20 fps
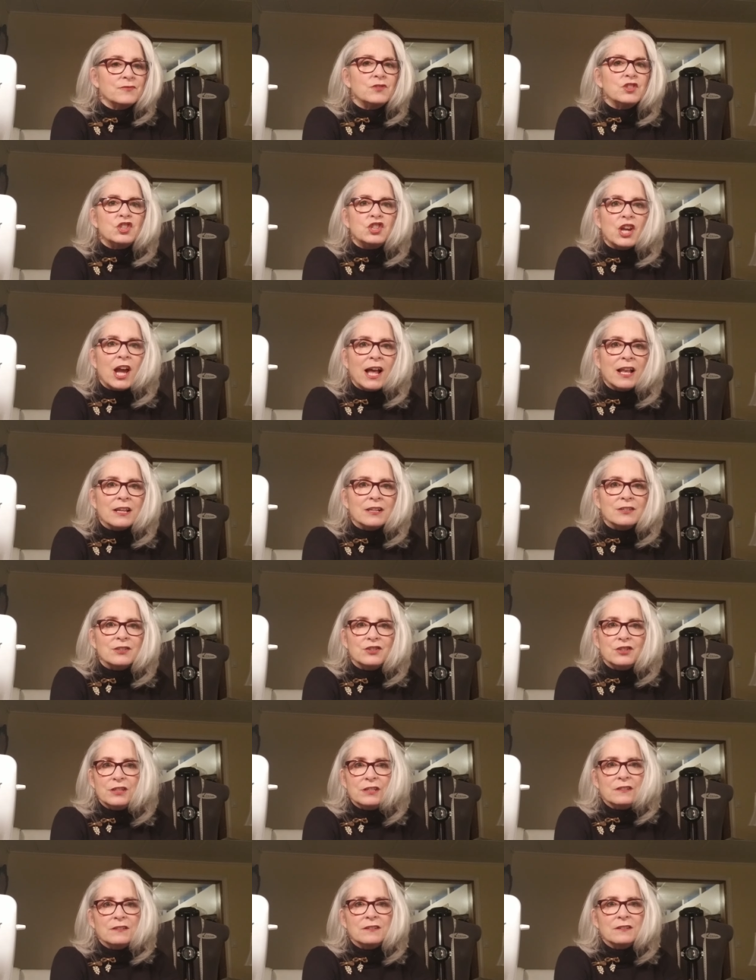challenge
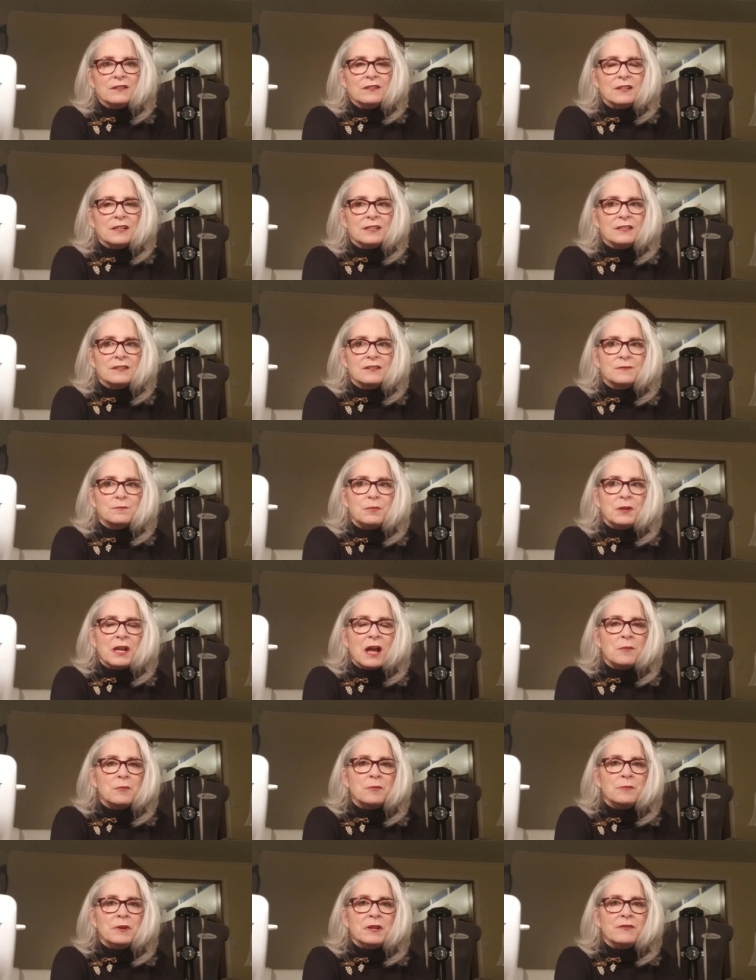is. It's
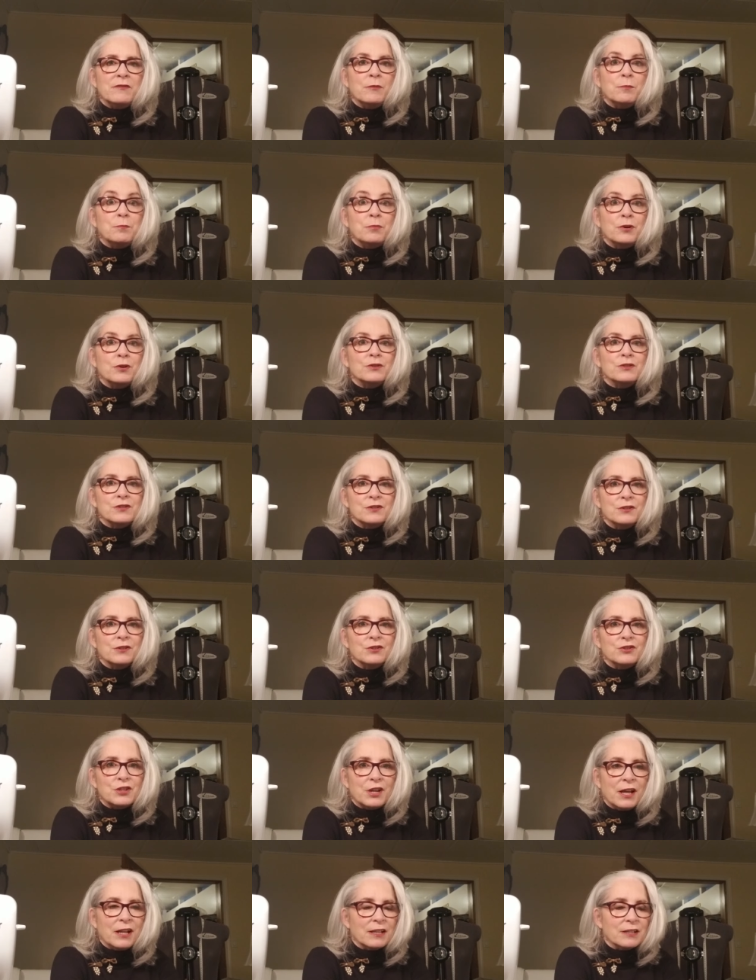become a bit of a personal
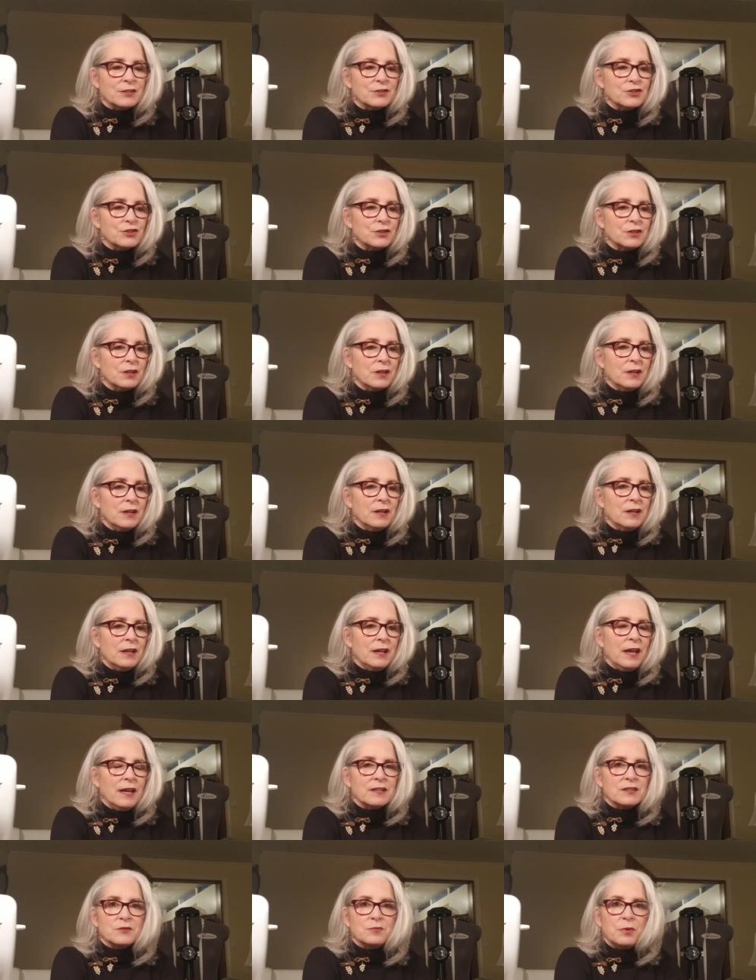challenge
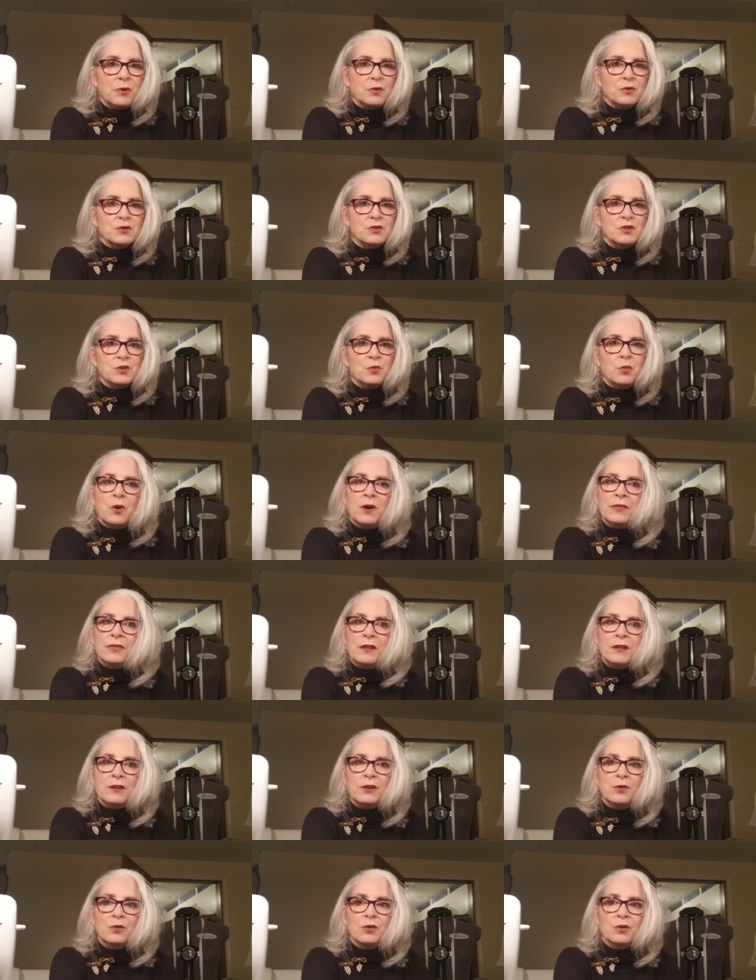as opposed to one
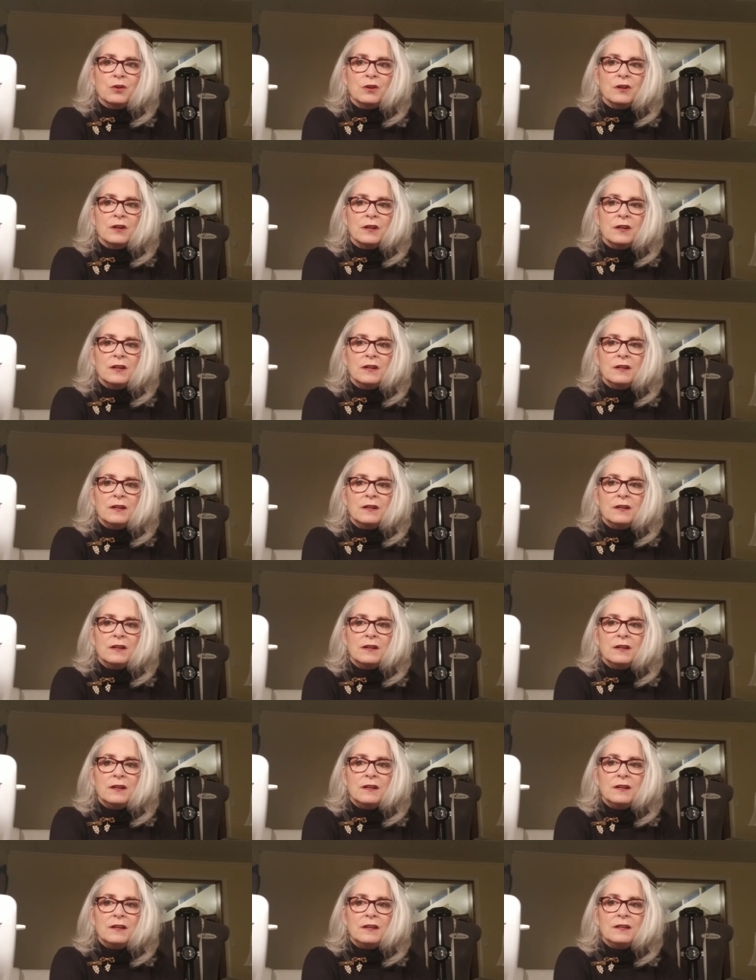that you're
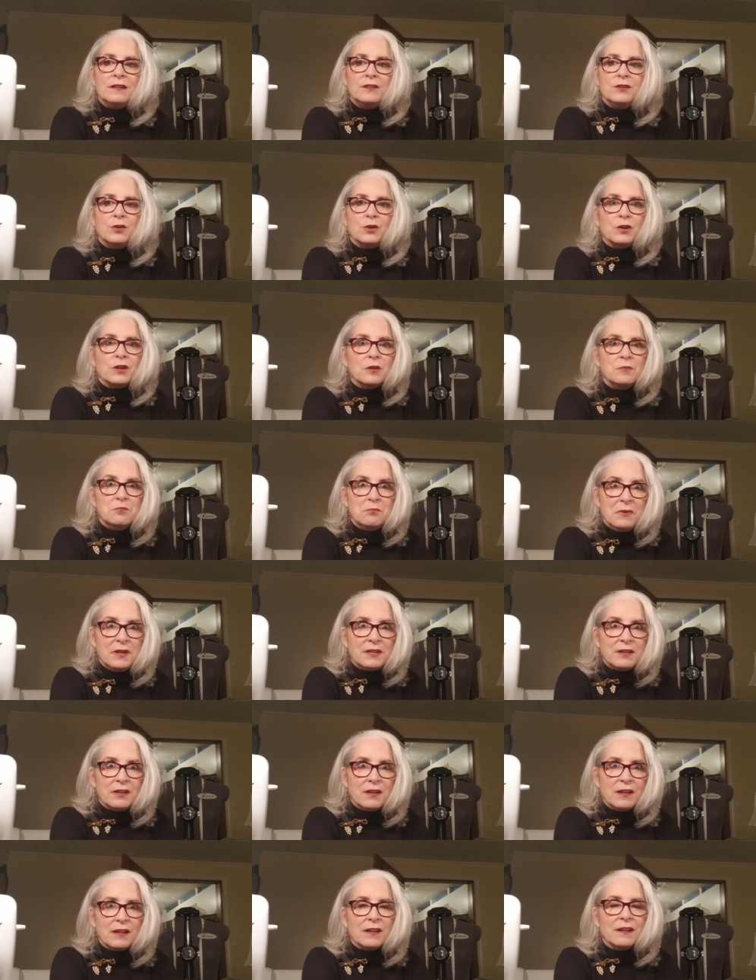
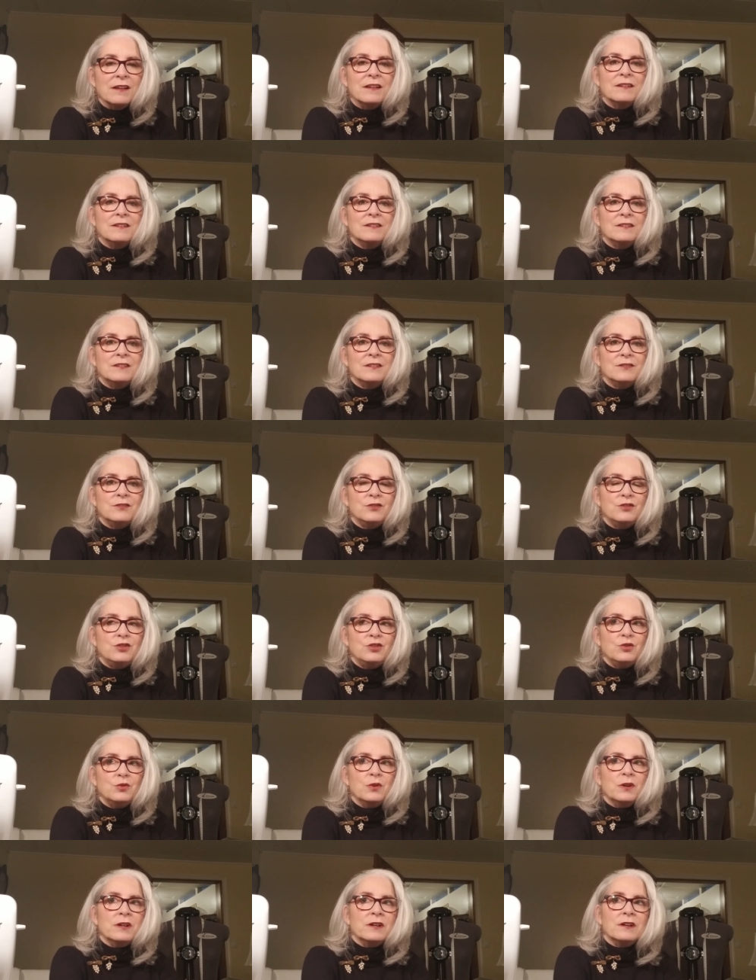committing to